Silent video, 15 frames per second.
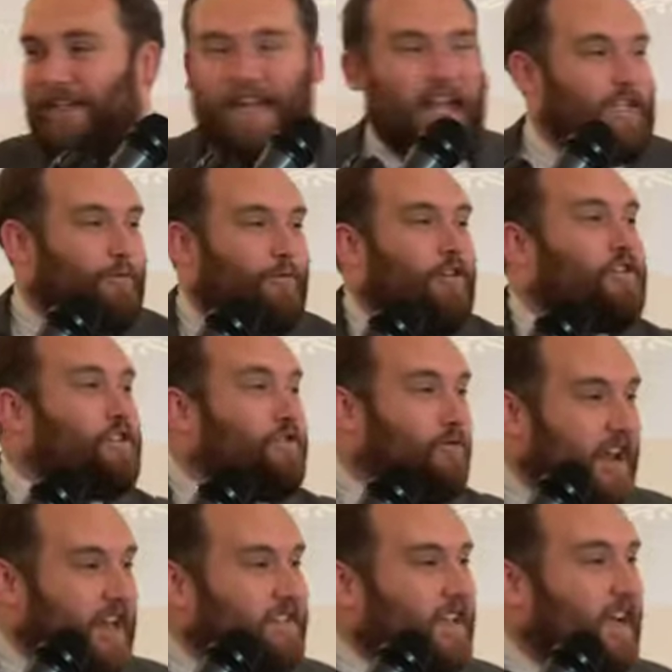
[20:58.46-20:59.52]
It's
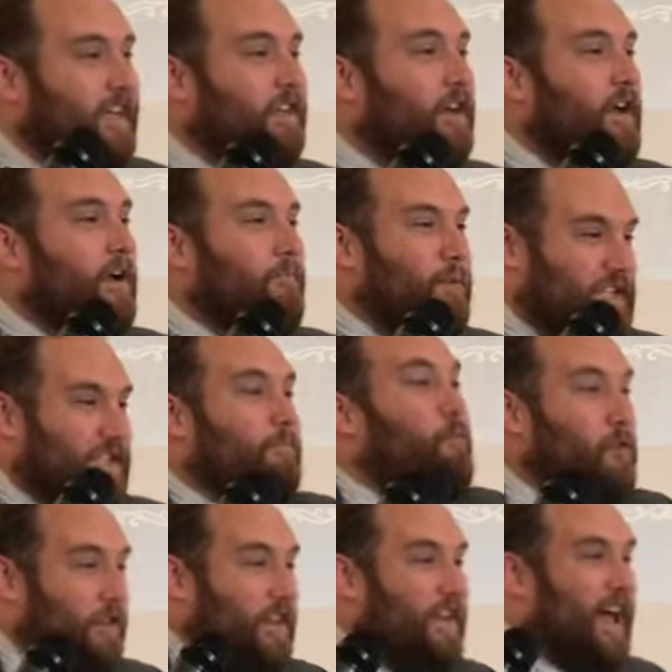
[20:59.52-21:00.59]
frustrating, but it's
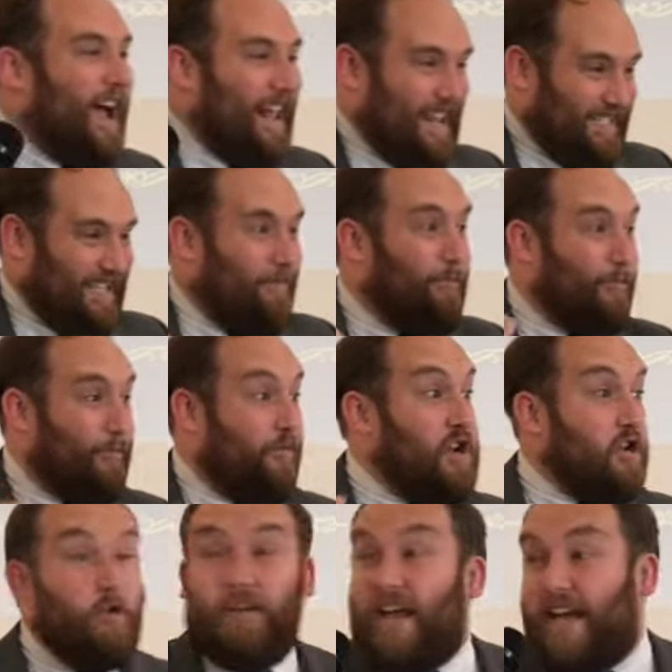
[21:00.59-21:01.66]
more than that. It's
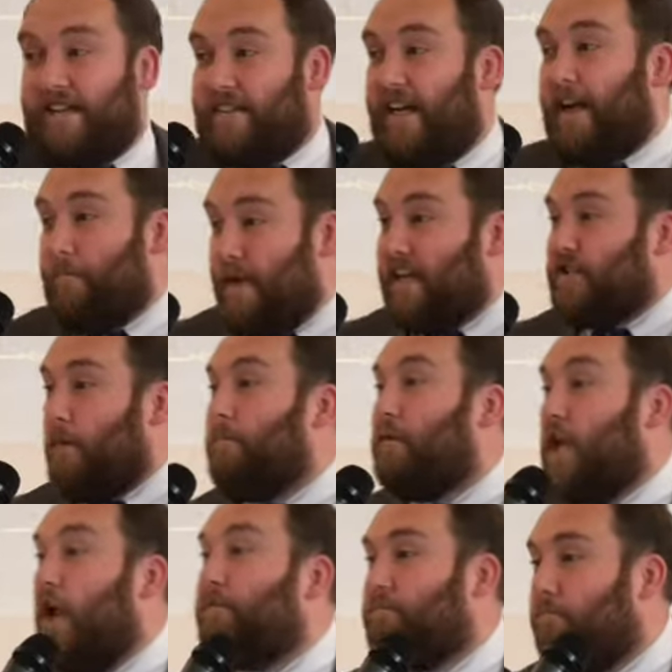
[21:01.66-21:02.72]
infuriating. It makes your
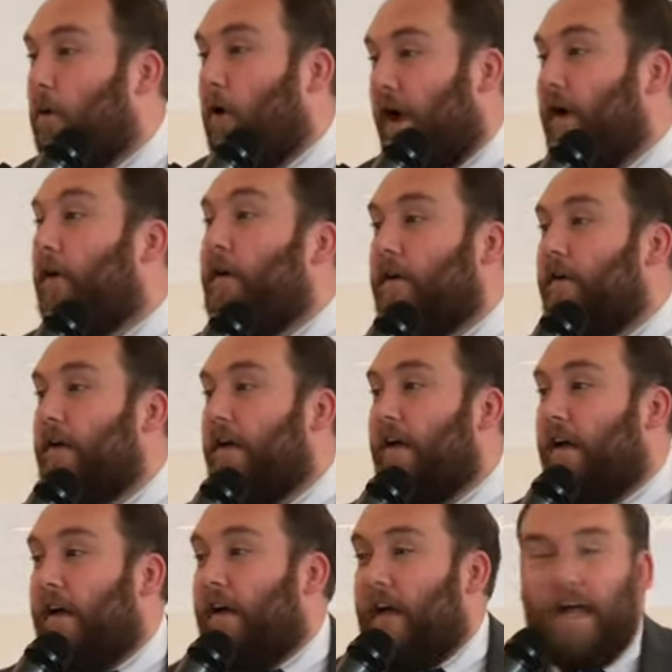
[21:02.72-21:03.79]
blood boil
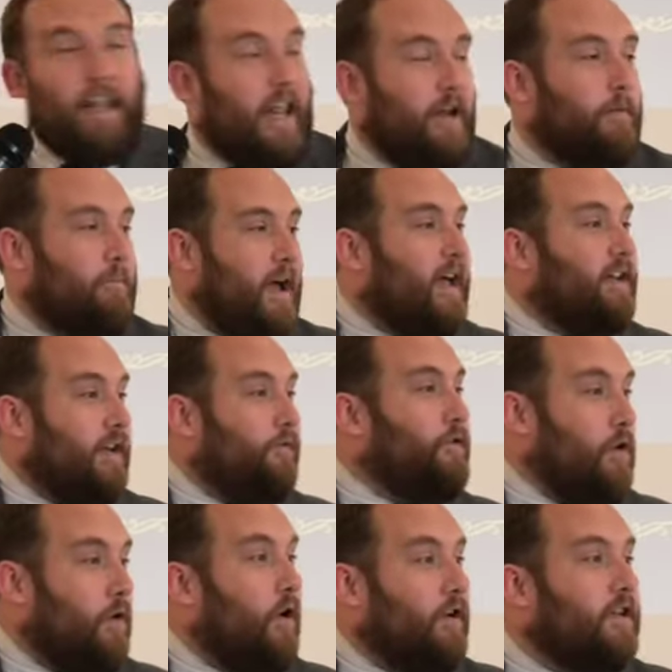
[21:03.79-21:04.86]
a little bit, if
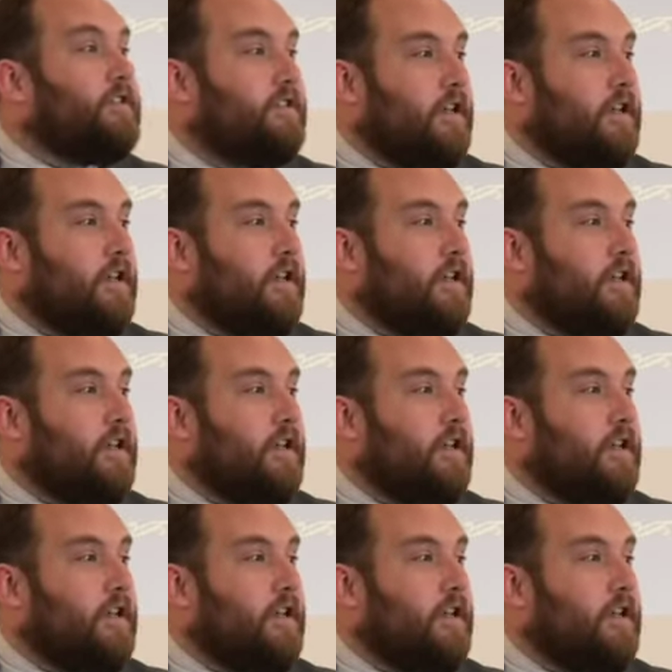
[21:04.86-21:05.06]
you're honest,